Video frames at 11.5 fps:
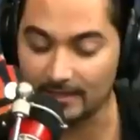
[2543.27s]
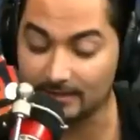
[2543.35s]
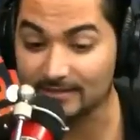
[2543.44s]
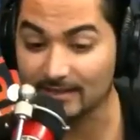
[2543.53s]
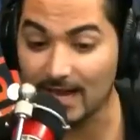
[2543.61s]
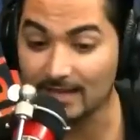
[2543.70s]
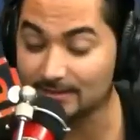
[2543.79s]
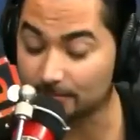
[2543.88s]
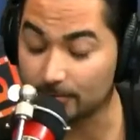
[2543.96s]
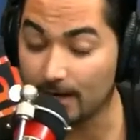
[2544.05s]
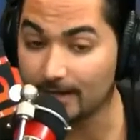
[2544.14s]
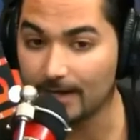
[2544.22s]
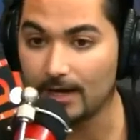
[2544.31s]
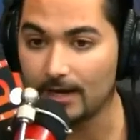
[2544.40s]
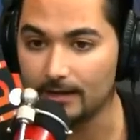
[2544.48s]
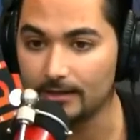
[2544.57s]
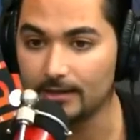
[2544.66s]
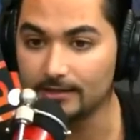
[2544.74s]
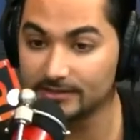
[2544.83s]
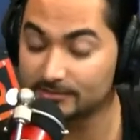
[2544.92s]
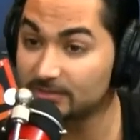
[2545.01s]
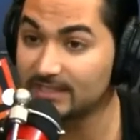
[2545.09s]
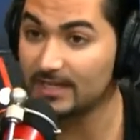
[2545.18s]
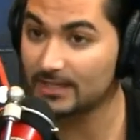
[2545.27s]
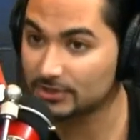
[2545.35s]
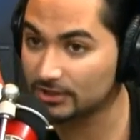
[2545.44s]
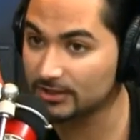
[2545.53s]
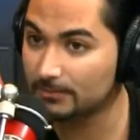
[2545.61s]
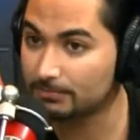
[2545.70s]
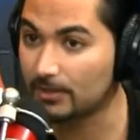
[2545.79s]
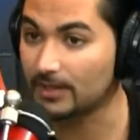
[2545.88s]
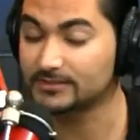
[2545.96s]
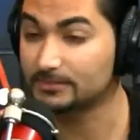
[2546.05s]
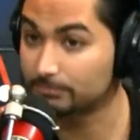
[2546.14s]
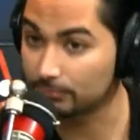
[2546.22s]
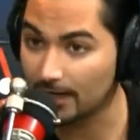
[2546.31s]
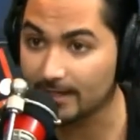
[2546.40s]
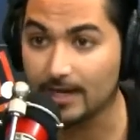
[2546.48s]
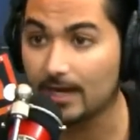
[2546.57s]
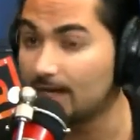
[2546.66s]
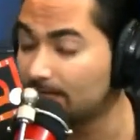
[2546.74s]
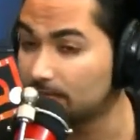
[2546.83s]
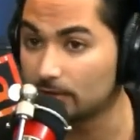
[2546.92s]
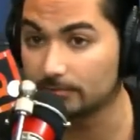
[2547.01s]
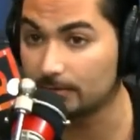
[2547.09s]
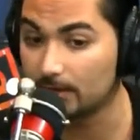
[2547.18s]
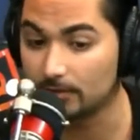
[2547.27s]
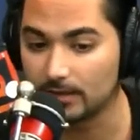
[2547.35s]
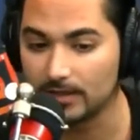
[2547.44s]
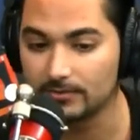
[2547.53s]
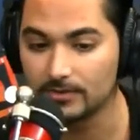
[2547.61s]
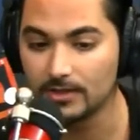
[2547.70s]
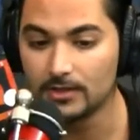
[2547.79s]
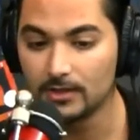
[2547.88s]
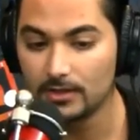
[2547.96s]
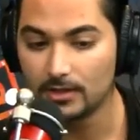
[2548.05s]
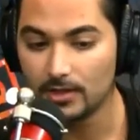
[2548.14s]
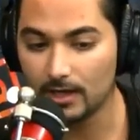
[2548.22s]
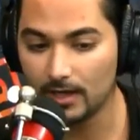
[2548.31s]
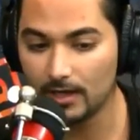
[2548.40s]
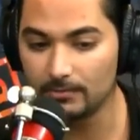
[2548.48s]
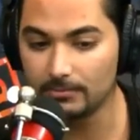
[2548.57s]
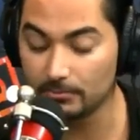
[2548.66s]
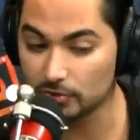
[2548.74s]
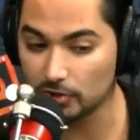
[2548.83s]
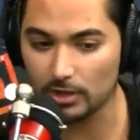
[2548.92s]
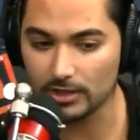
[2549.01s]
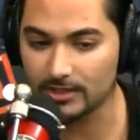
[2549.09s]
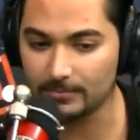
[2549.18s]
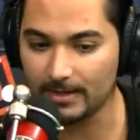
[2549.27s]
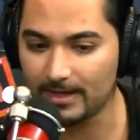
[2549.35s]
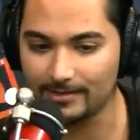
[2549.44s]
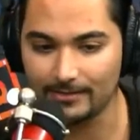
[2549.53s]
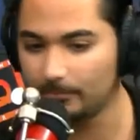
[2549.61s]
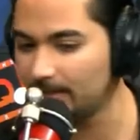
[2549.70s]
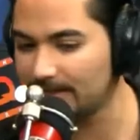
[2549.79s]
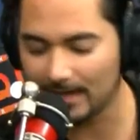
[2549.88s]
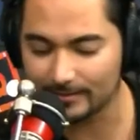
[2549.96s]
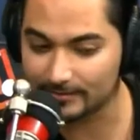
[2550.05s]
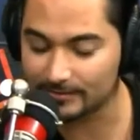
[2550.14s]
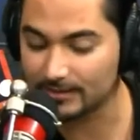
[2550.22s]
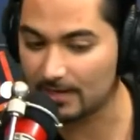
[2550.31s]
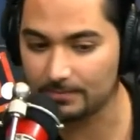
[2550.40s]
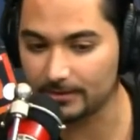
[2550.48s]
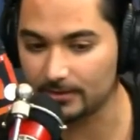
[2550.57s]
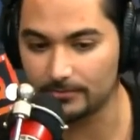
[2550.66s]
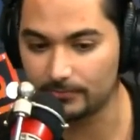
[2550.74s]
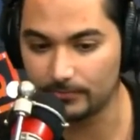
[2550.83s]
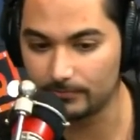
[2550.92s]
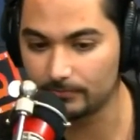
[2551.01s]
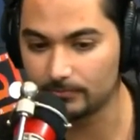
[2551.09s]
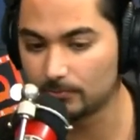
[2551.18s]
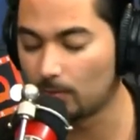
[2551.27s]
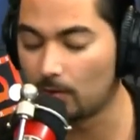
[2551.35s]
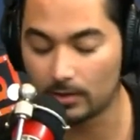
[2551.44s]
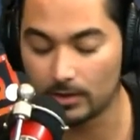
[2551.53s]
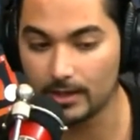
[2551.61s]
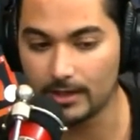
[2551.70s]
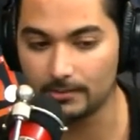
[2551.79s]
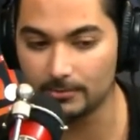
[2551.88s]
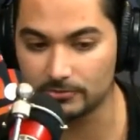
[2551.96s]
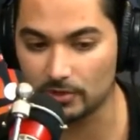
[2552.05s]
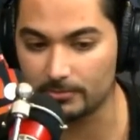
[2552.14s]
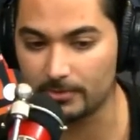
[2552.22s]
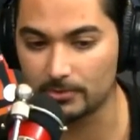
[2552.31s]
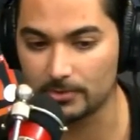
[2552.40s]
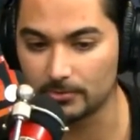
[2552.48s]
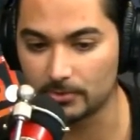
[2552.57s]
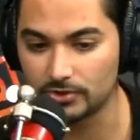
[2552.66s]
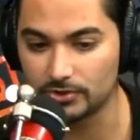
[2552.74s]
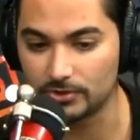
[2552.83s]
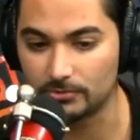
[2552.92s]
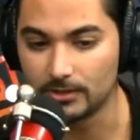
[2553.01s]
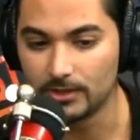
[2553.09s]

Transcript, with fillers: and this guy is a bright guy, and this was at actually a press. Bright guy I've known in my whole life. Mm-hmm and we were talking about we got into the topic of war, and then we were talking about World War II,